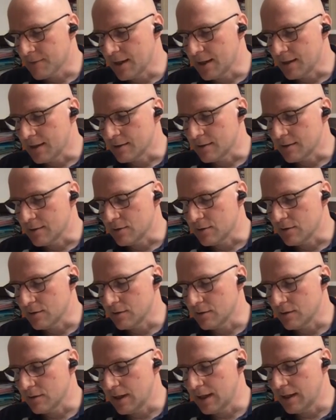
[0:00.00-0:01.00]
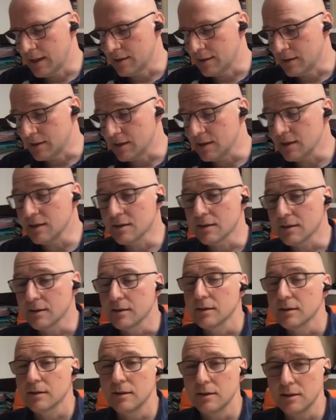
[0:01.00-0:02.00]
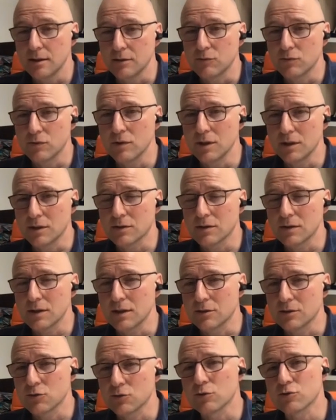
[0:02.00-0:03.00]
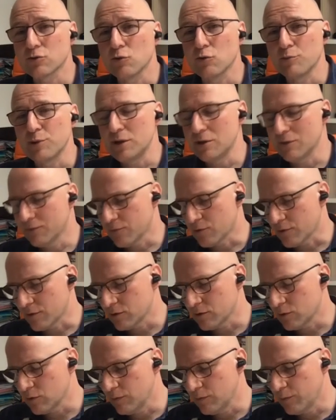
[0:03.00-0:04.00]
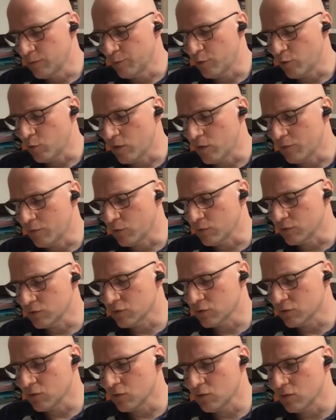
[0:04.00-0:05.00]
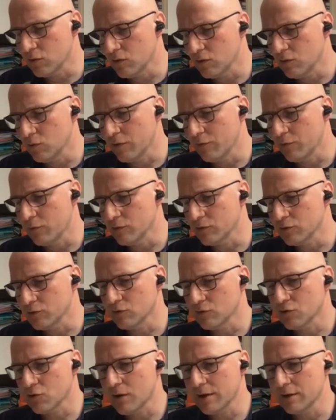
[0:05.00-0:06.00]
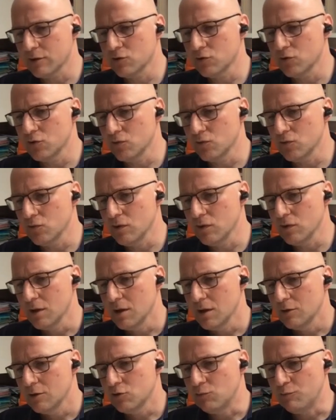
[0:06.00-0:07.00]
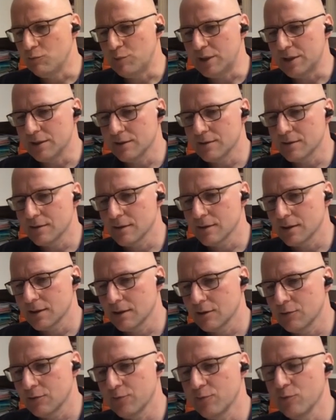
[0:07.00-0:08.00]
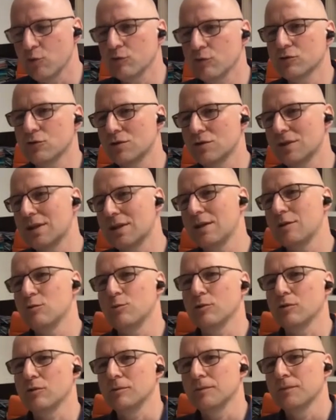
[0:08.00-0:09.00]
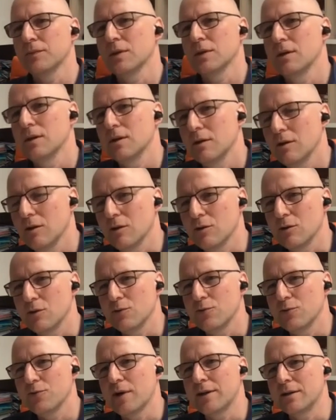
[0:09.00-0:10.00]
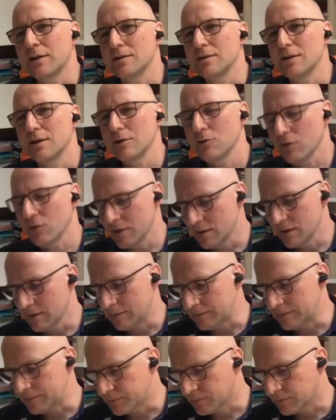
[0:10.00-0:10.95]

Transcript: and indeed it's also been for us. But we've also tried to build kind of more sustainable financing ways.